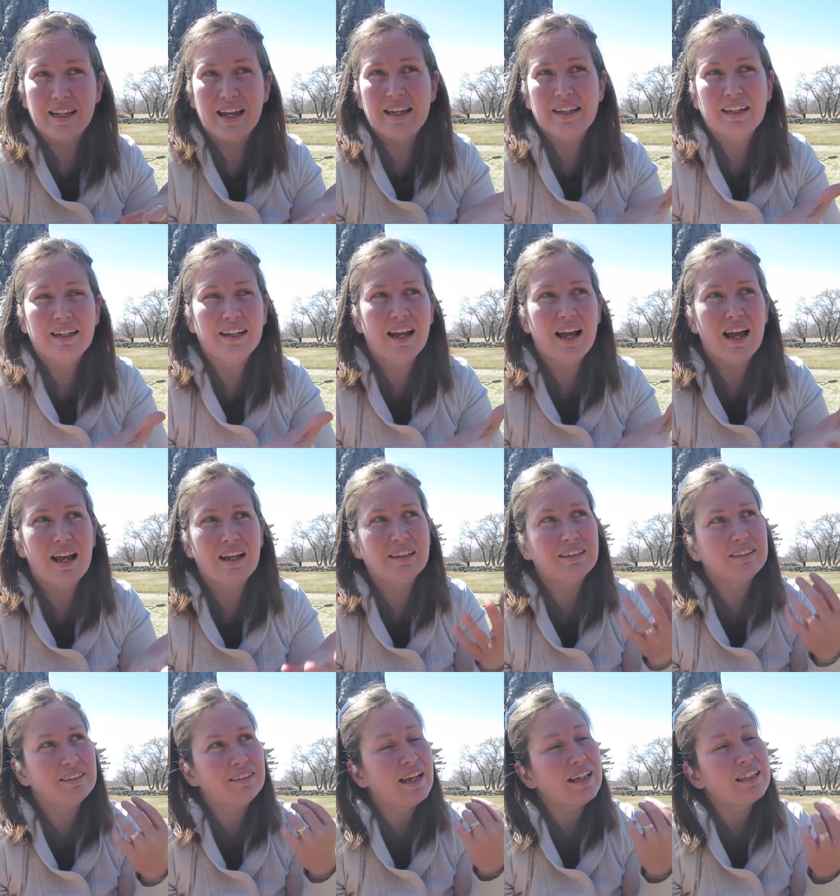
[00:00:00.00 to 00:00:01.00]
And,
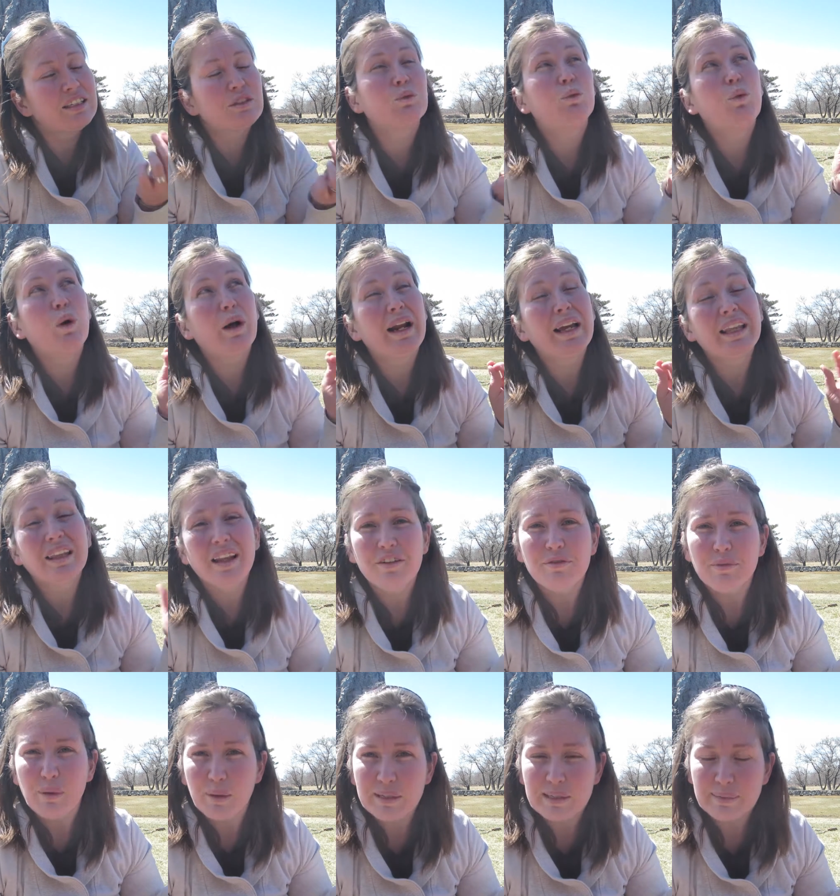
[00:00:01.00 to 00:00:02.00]
and that's what I love
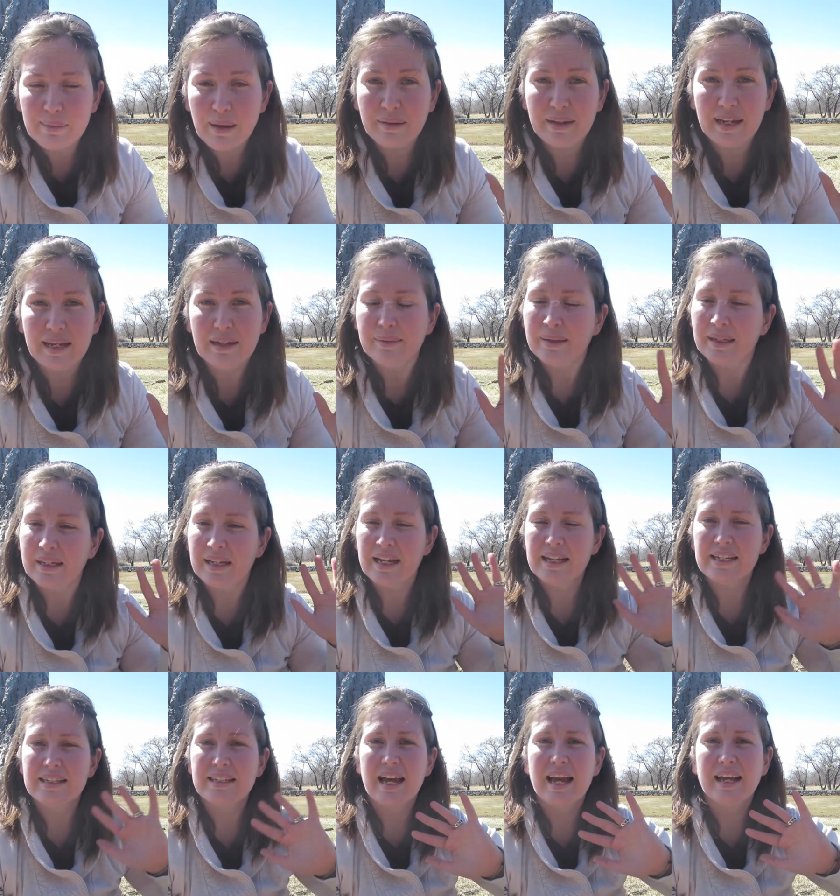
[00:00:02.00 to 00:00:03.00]
most about gaming
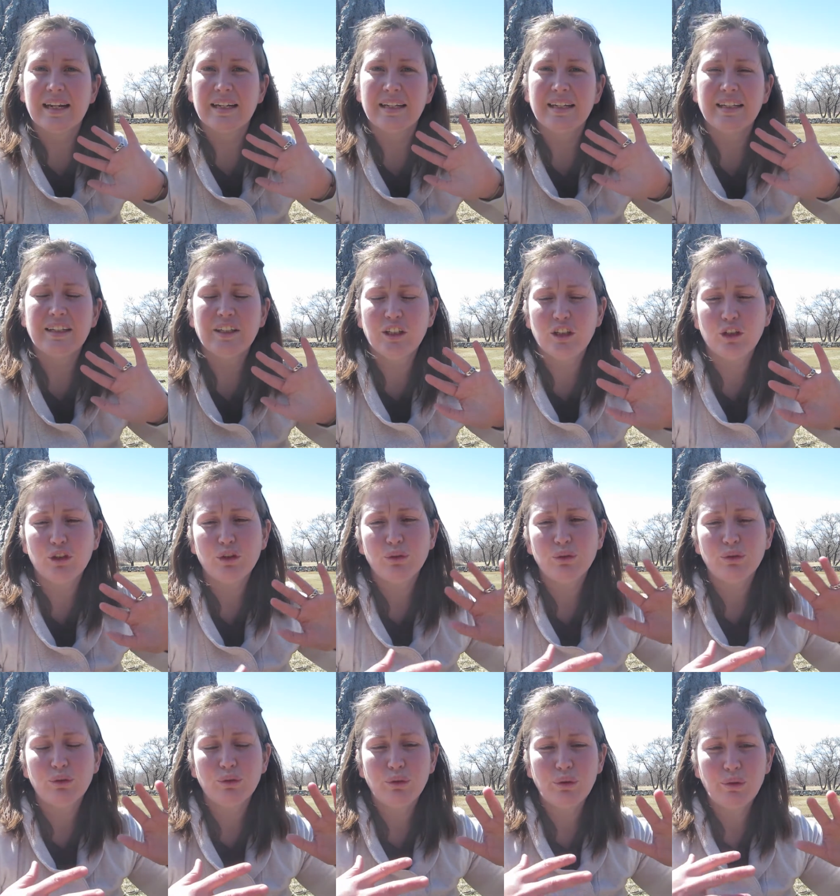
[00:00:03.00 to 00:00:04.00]
is that it,
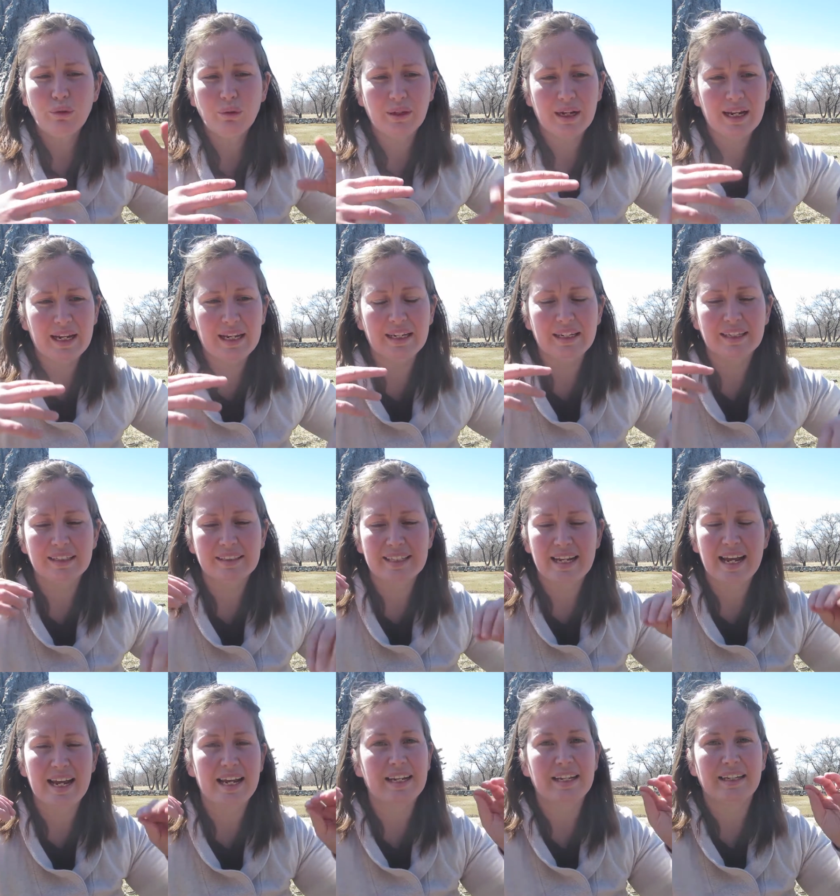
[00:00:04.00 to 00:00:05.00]
you can
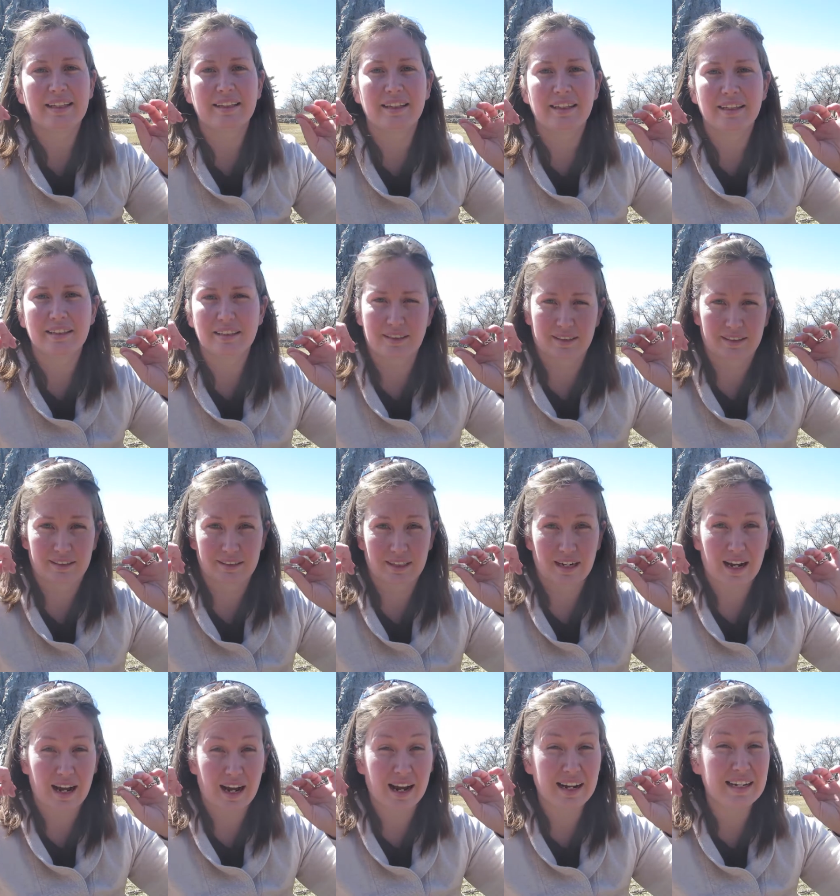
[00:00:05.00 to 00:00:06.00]
take this
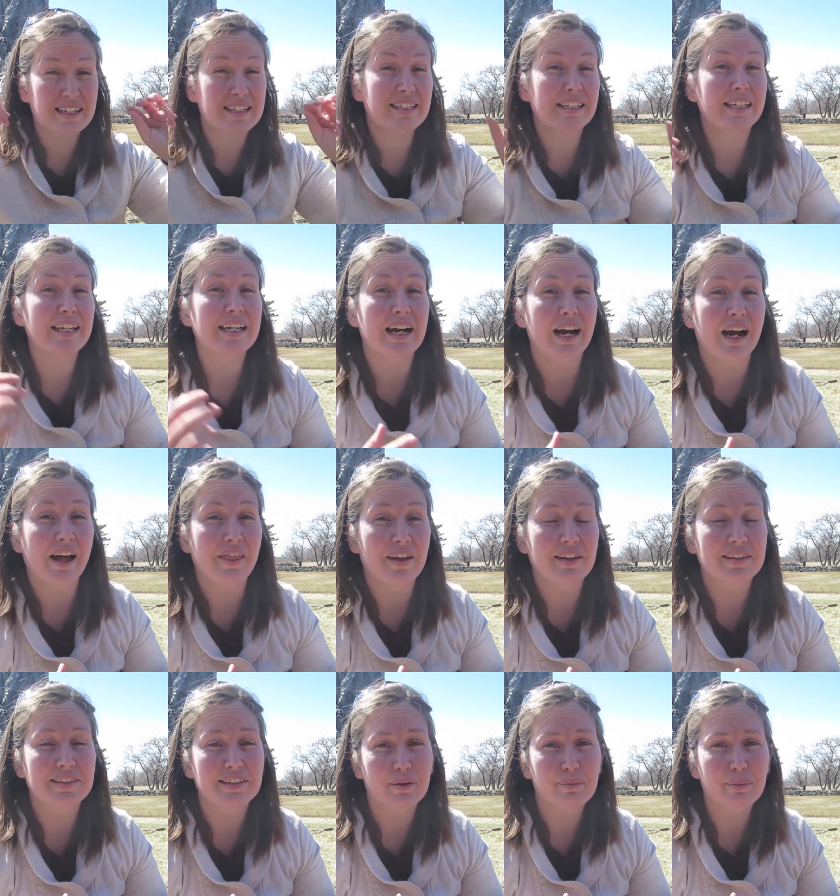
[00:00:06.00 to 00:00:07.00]
idea
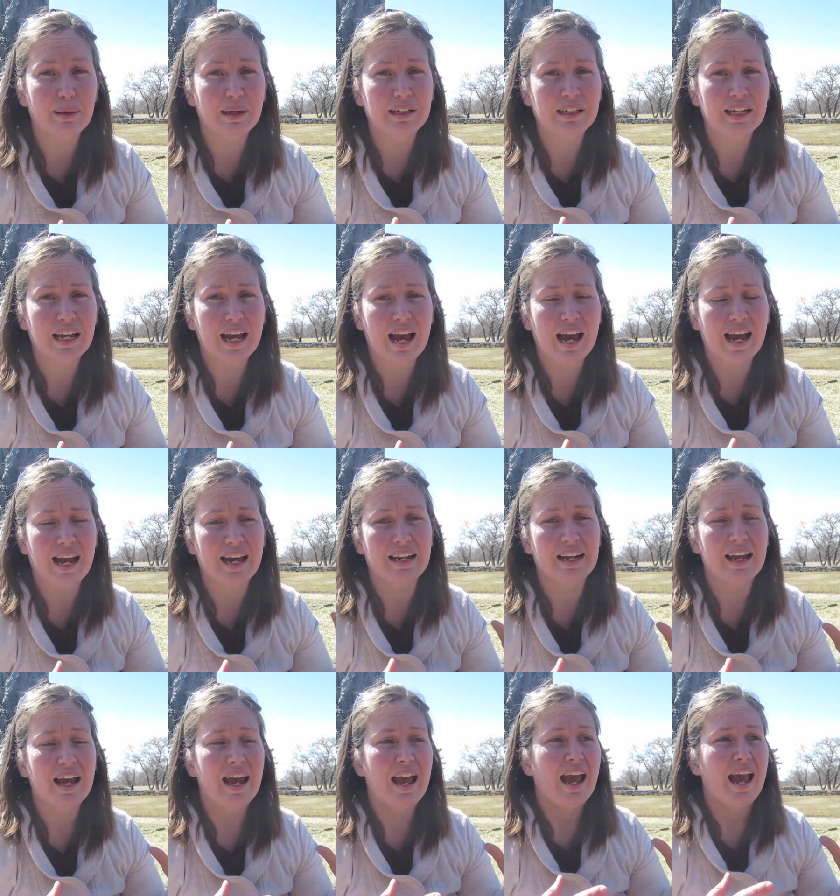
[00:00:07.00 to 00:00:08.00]
that somebody
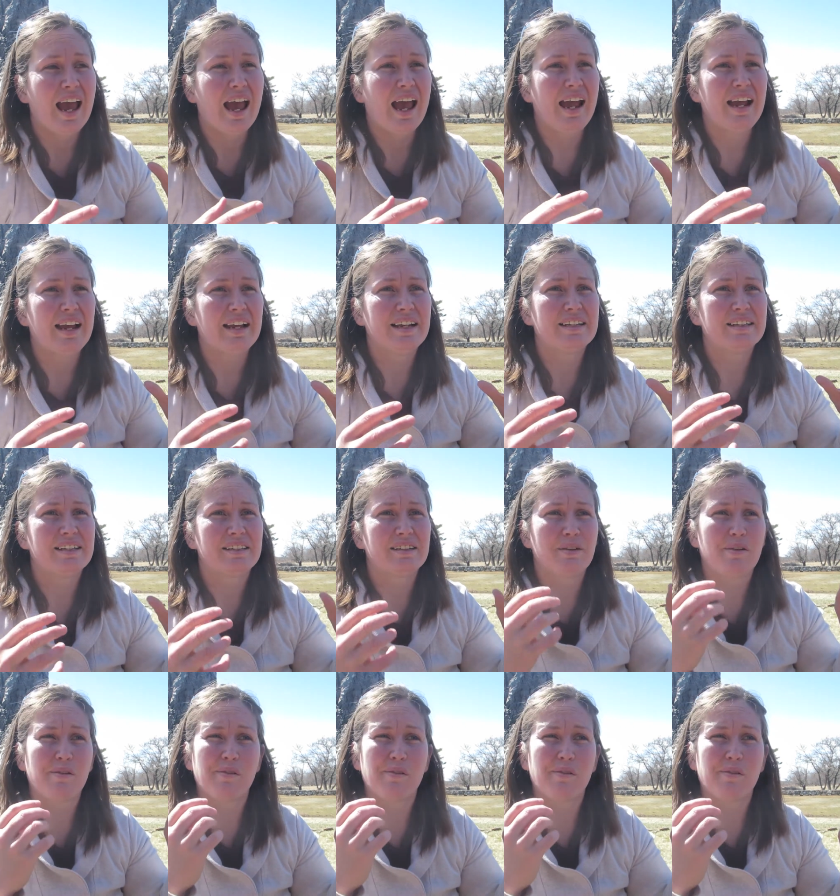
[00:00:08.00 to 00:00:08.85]
had and